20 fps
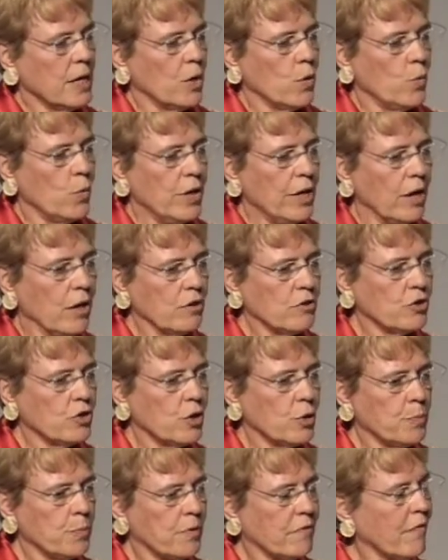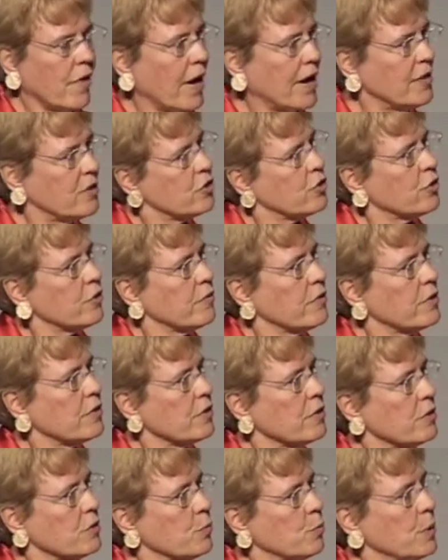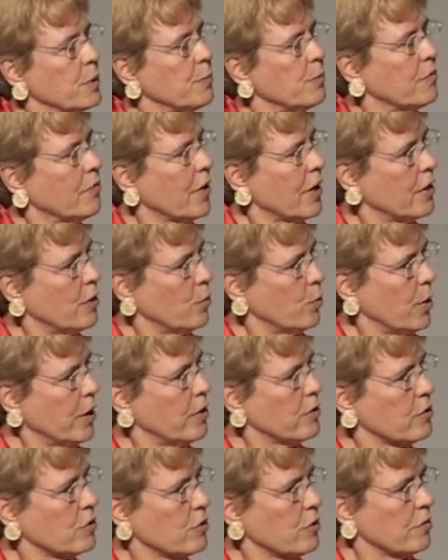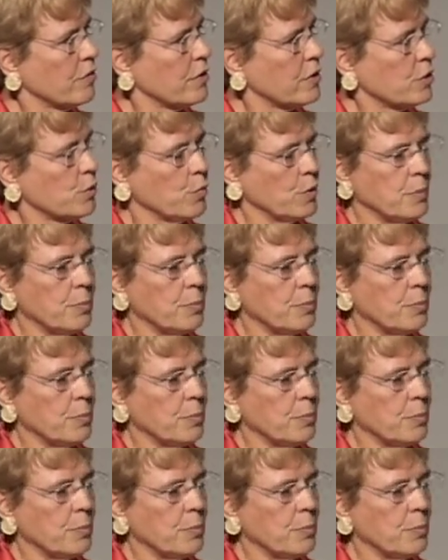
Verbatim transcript: We also provide services. We provide the weather service.